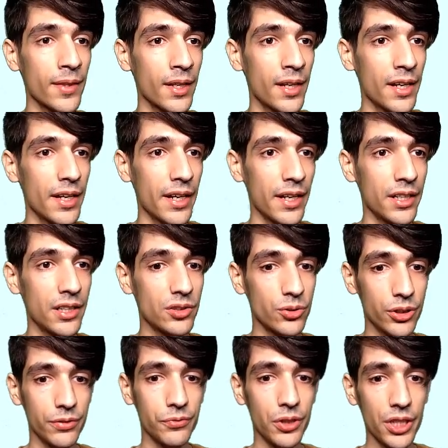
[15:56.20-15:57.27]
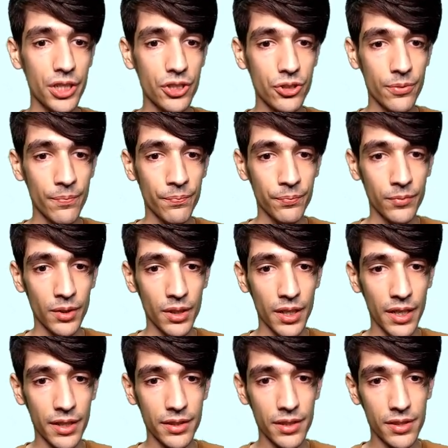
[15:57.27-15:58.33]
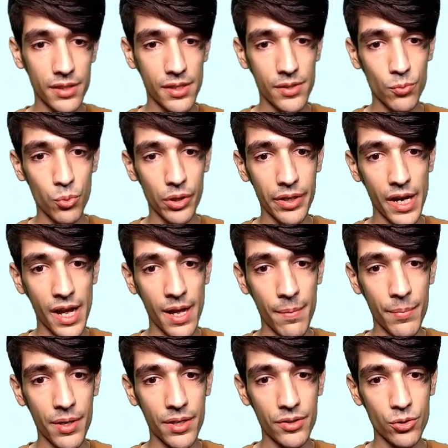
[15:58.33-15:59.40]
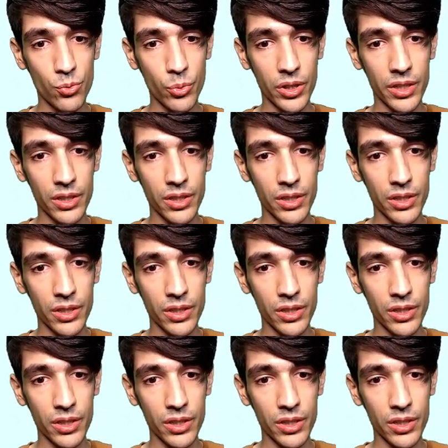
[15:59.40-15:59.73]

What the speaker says: And hit refresh. And this is what happens when